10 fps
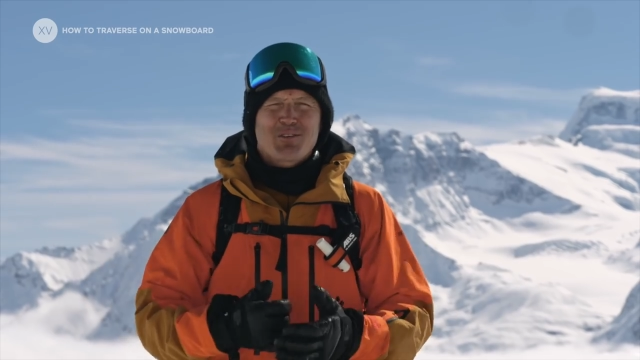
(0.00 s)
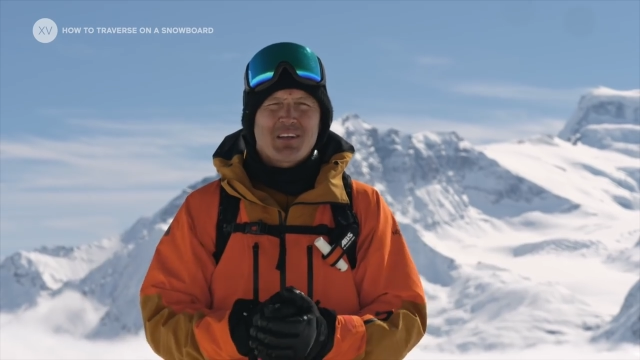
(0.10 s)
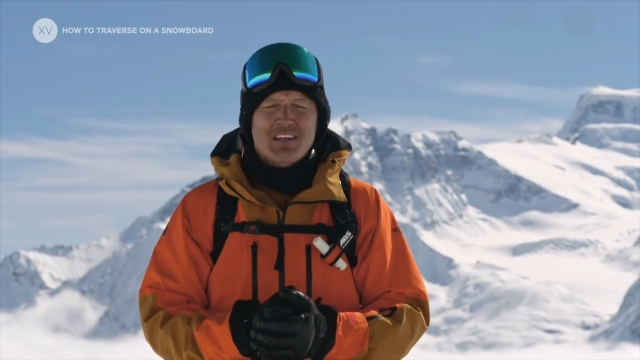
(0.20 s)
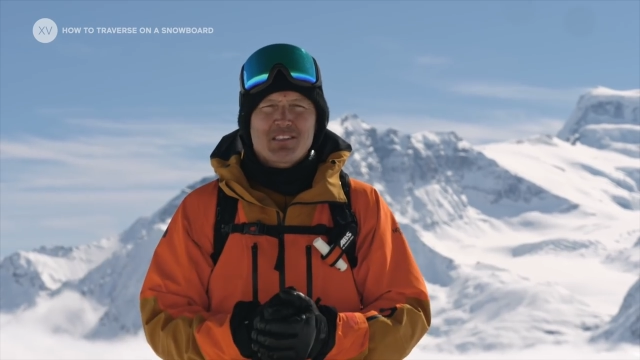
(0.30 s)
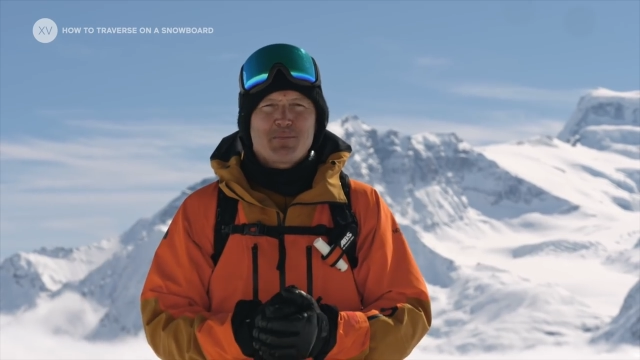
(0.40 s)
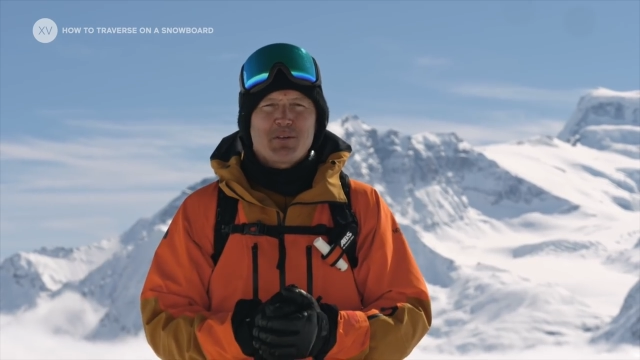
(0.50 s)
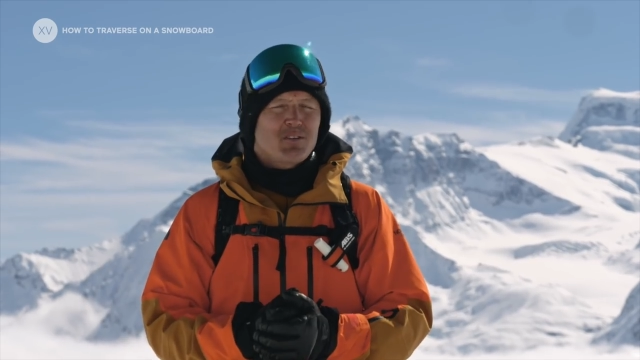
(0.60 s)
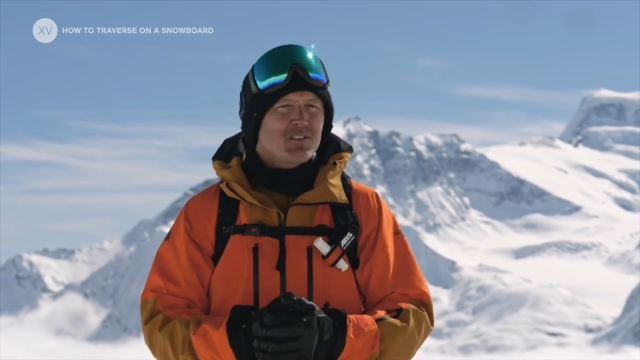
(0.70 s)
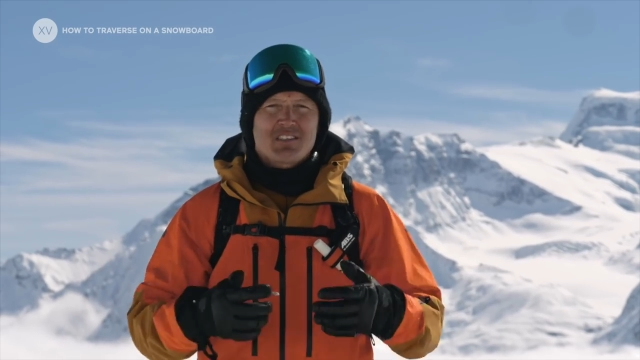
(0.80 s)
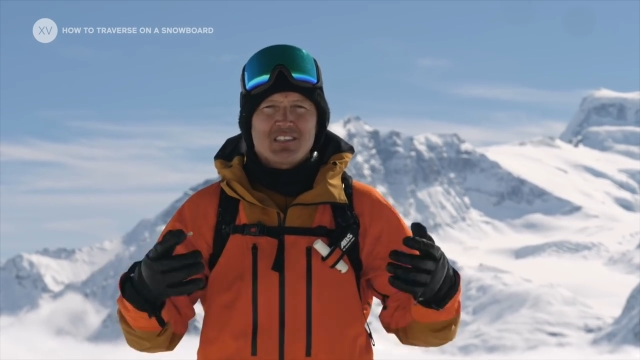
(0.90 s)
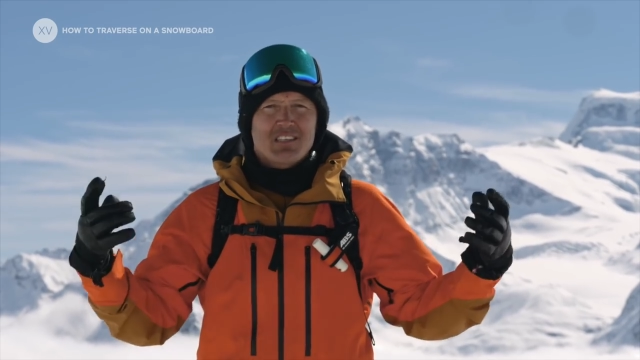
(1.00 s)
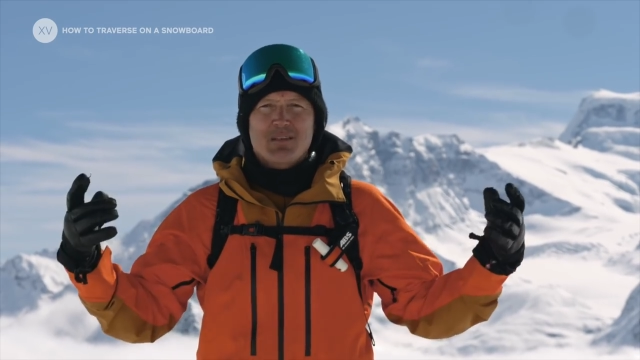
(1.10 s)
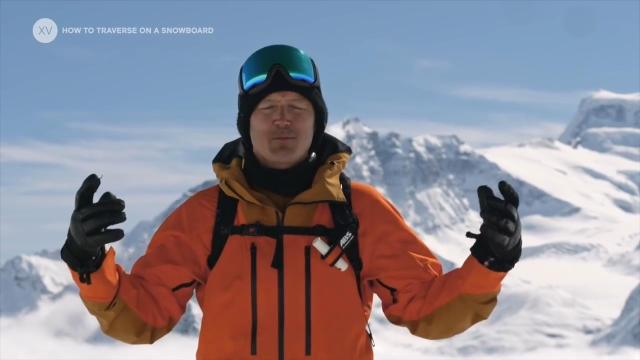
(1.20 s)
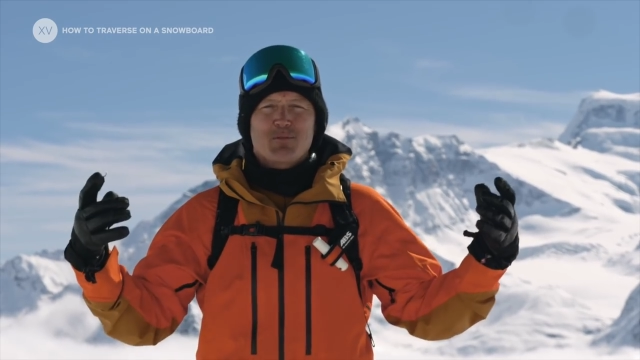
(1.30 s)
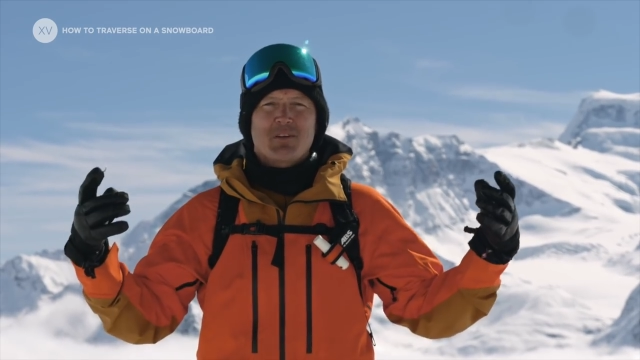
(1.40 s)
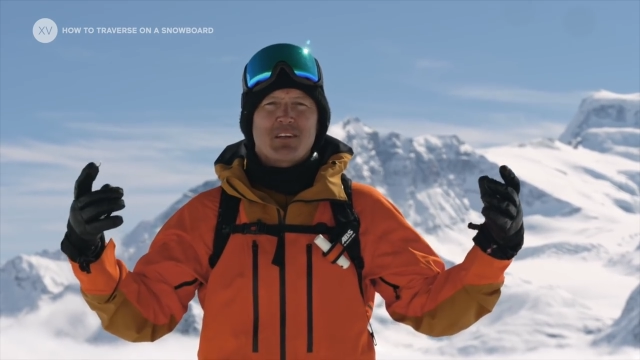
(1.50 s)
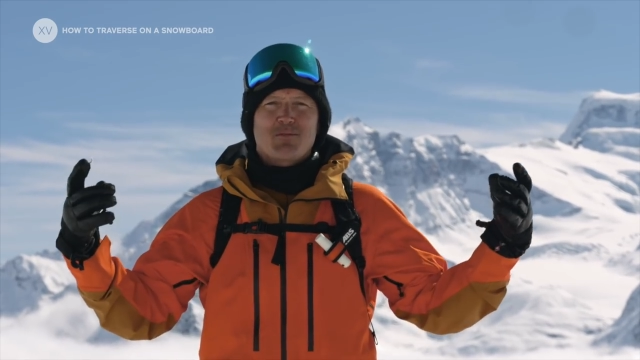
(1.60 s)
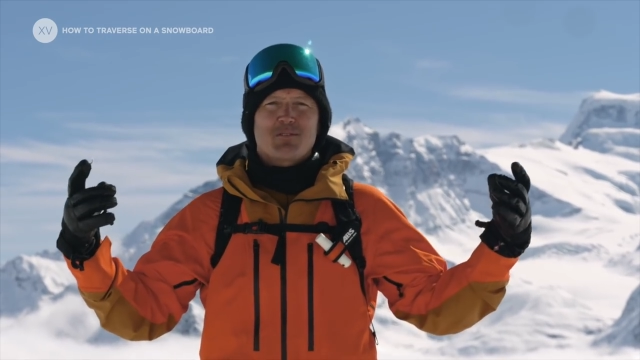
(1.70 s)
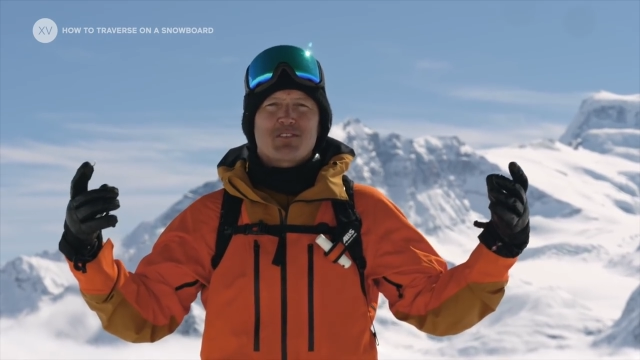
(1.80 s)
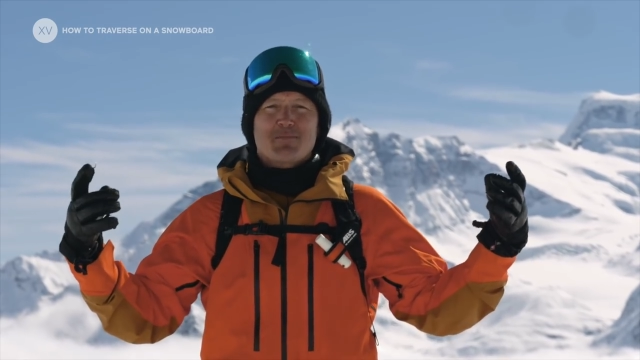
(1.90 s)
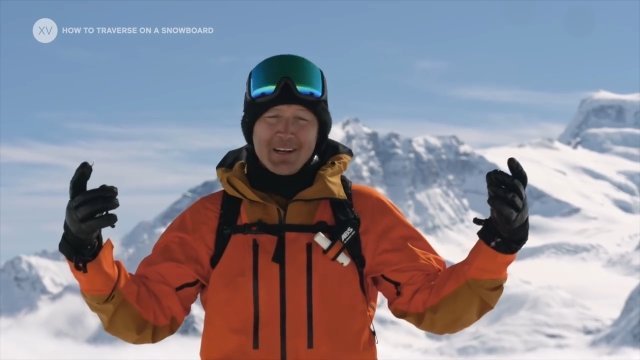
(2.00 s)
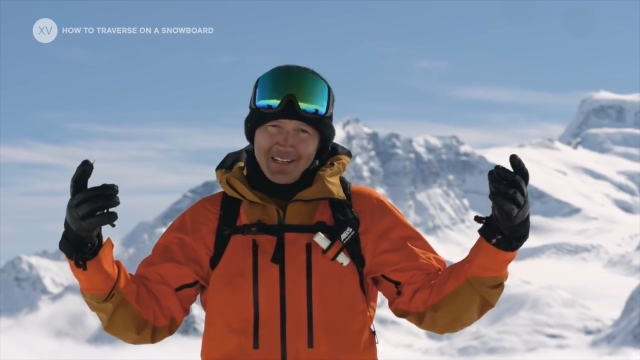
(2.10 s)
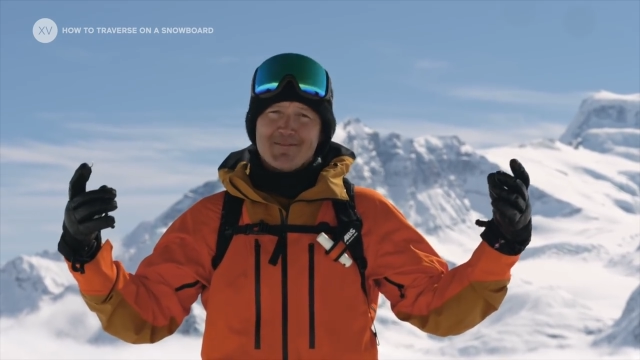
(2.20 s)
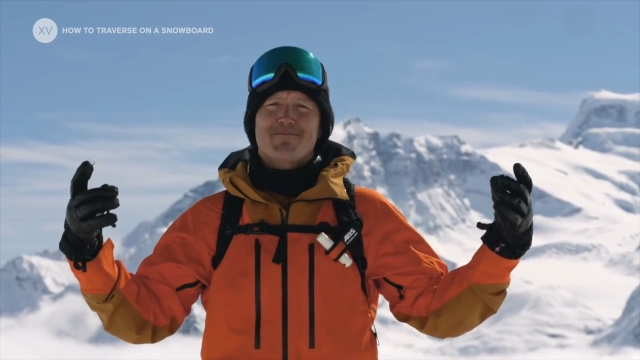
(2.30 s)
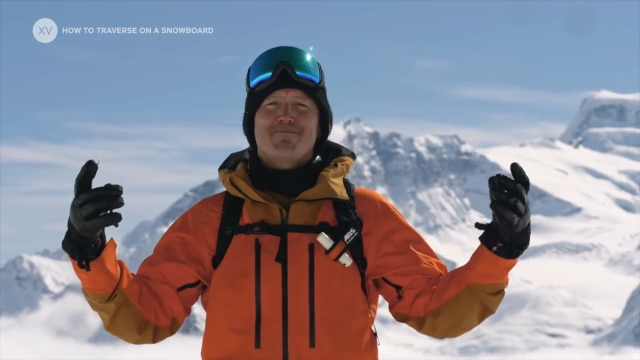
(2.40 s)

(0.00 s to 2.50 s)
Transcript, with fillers: great experience and keep on riding with a smile.